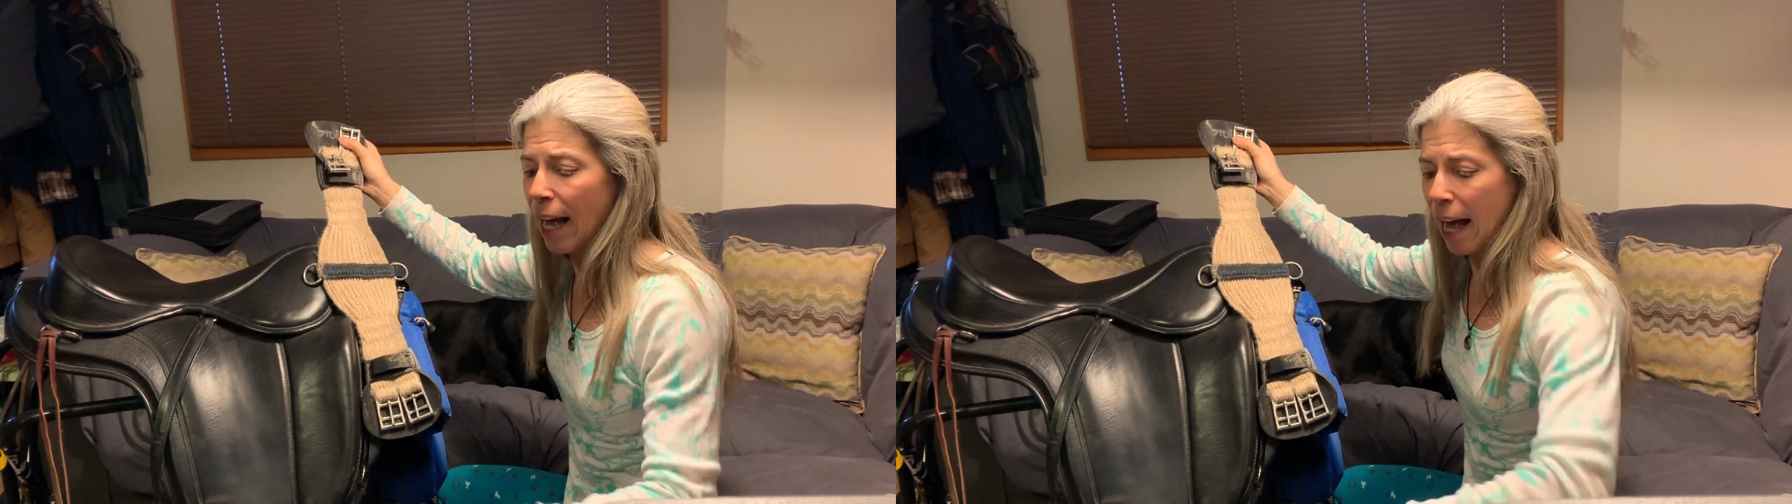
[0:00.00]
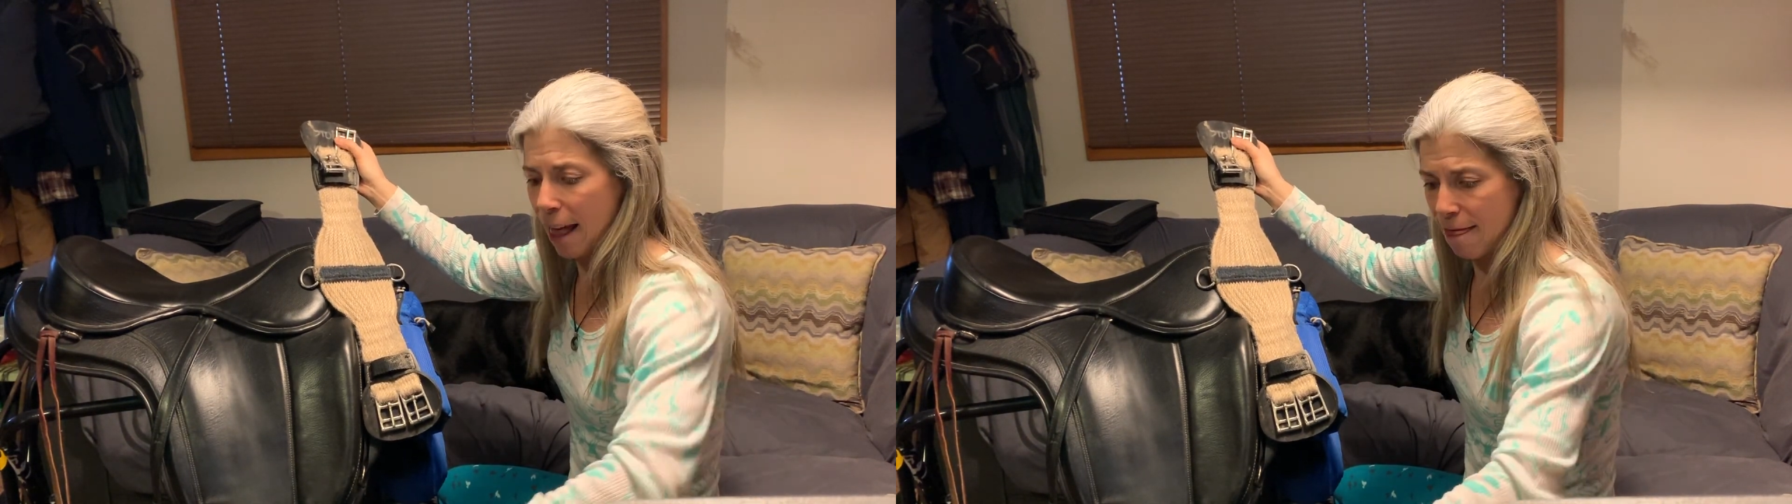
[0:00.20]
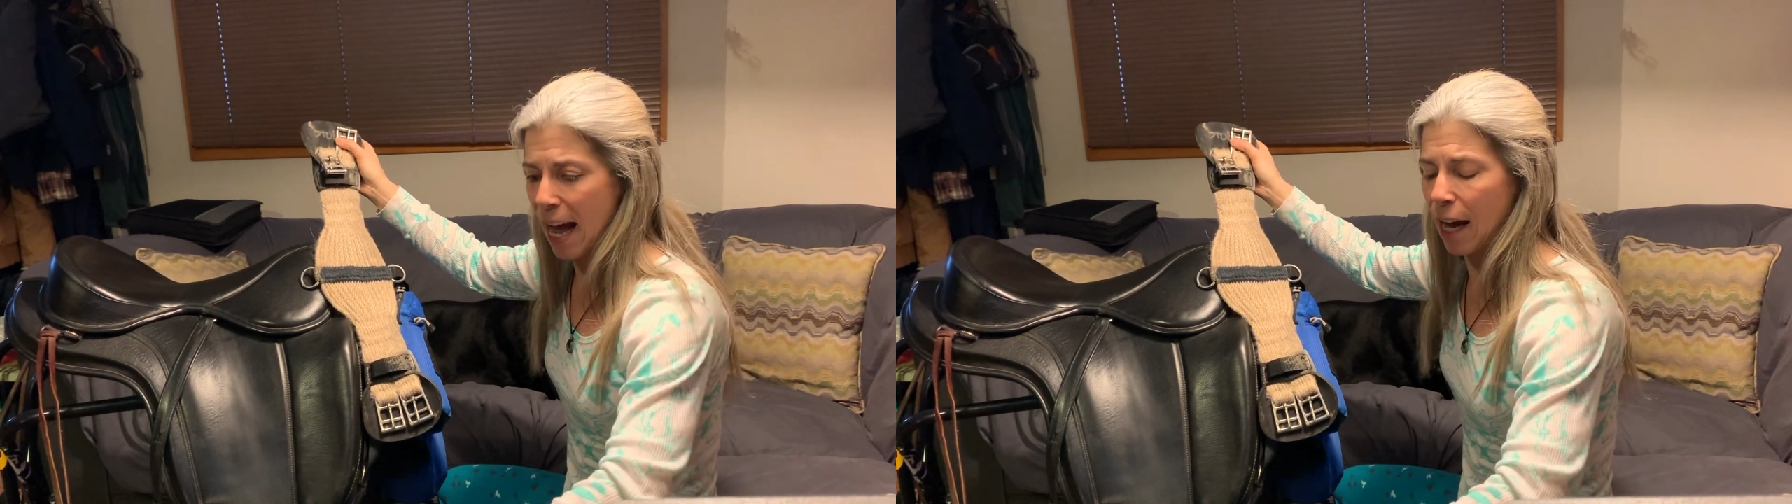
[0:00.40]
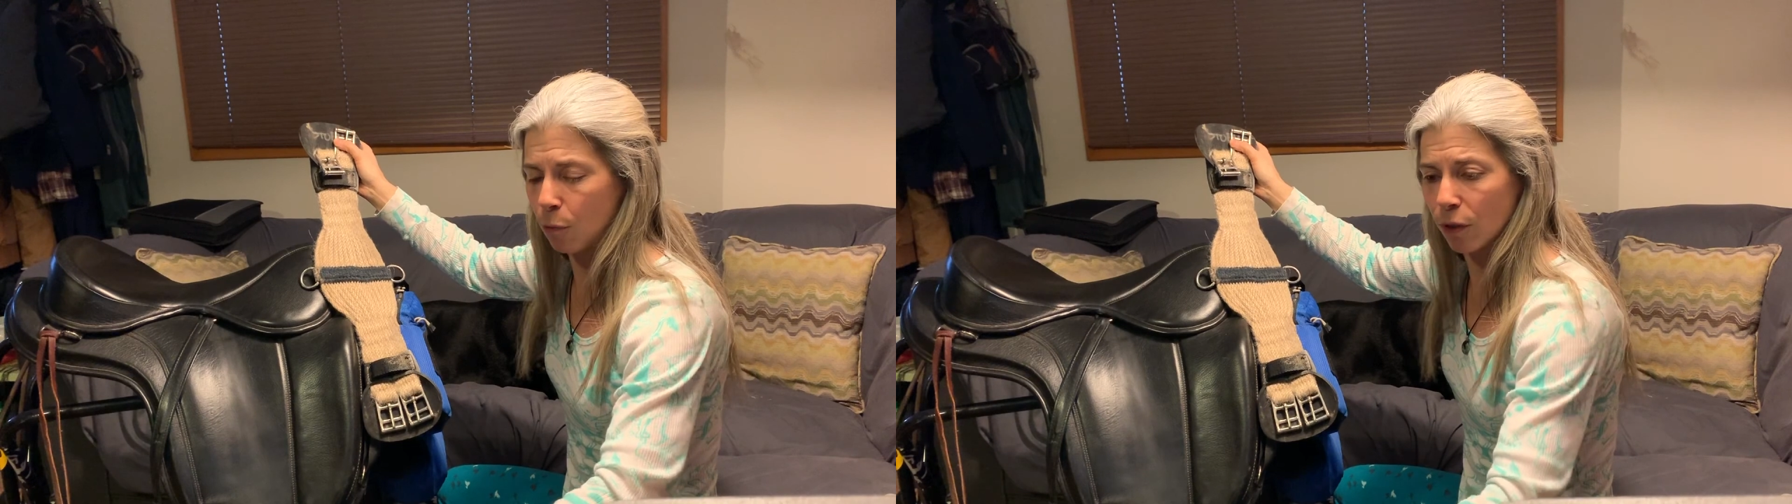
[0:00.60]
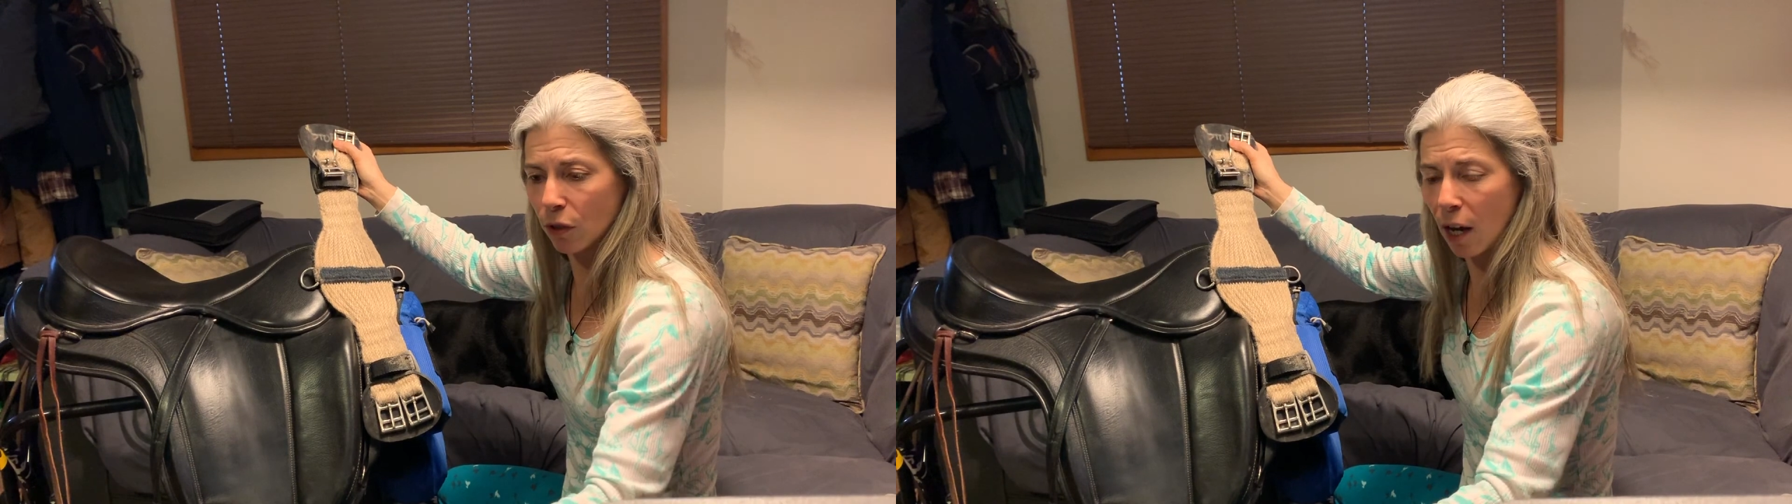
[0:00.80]
and that
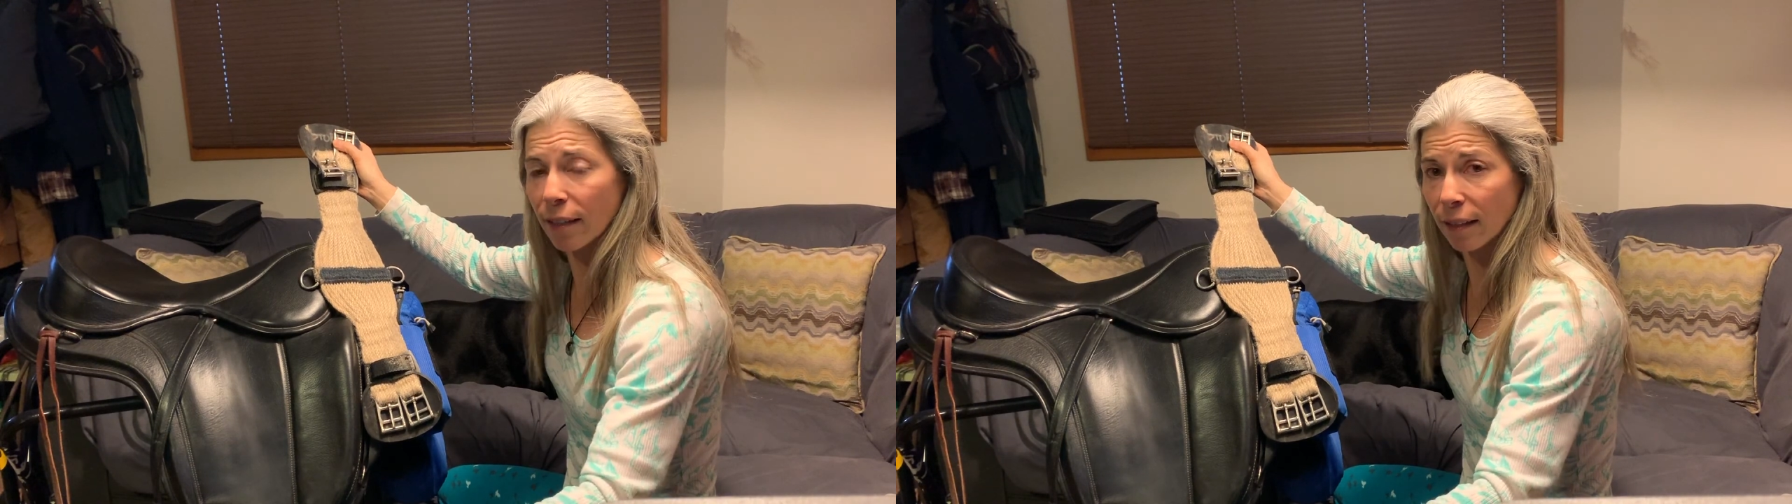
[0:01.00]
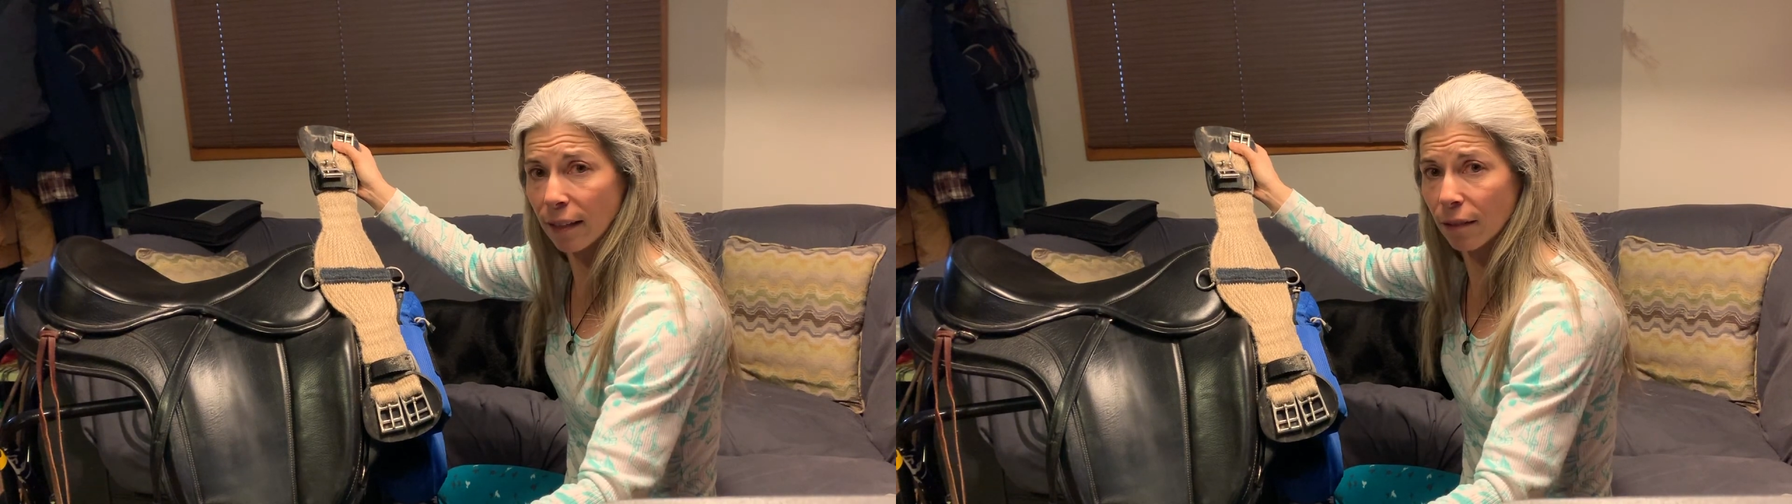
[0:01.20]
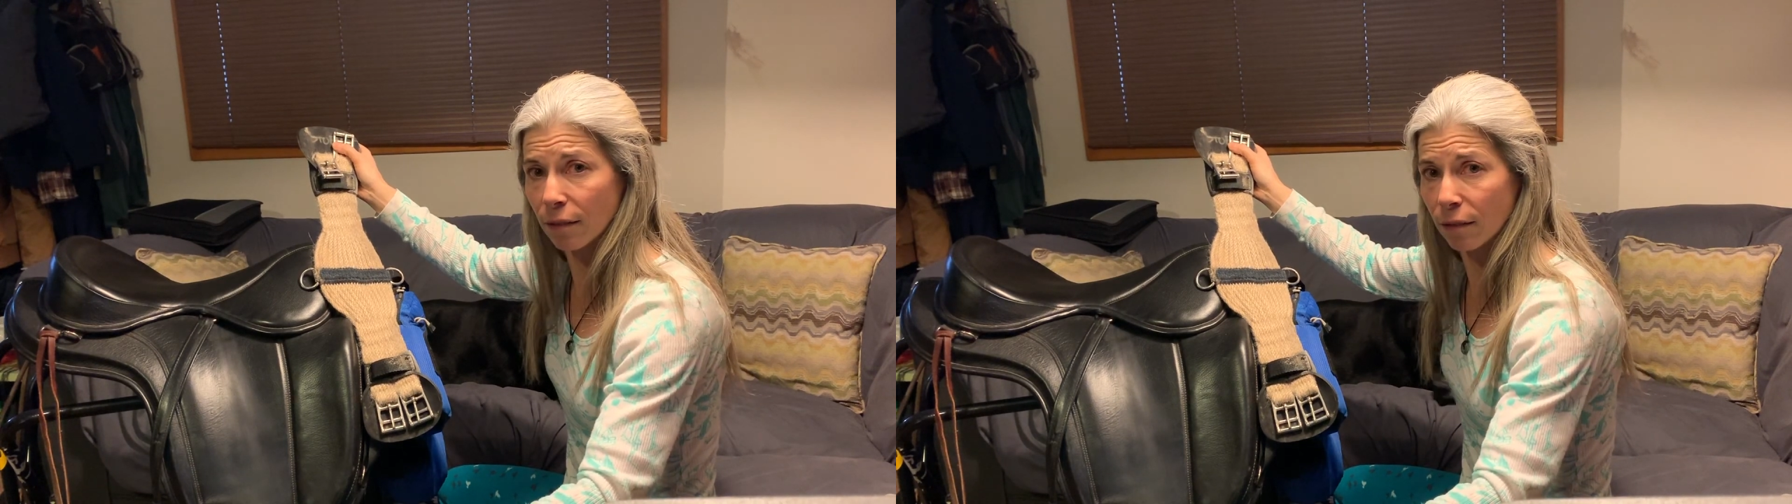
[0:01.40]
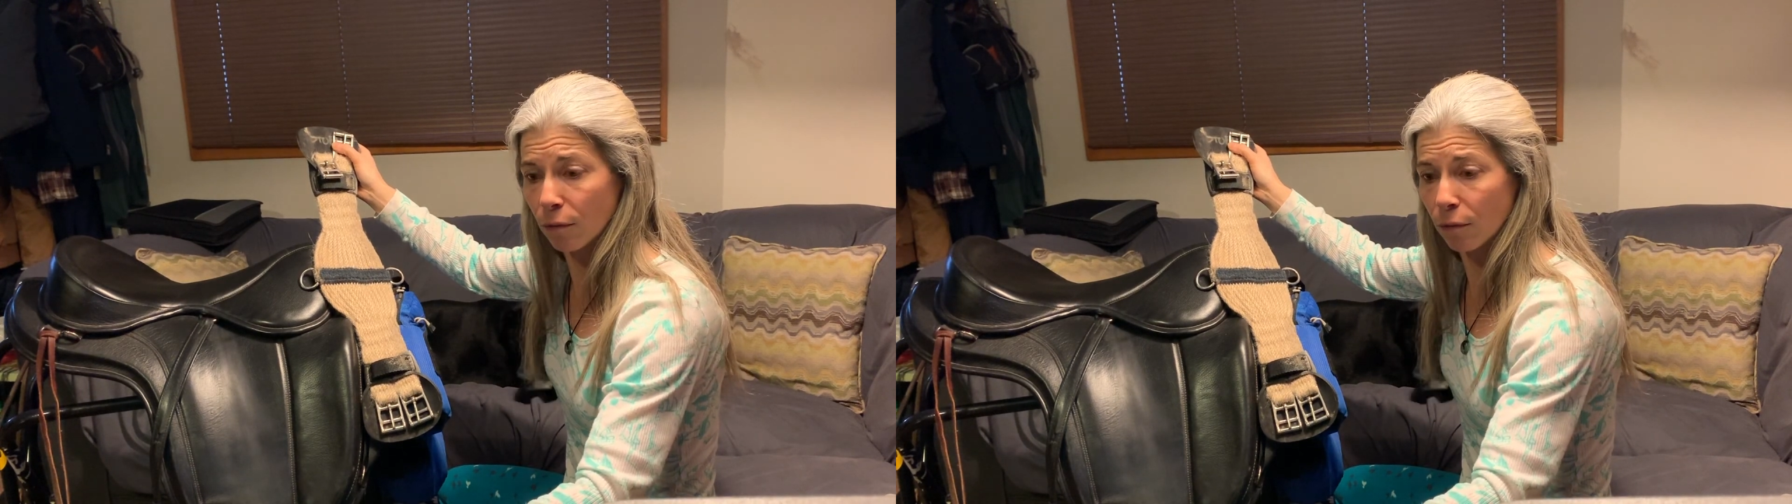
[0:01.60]
was causing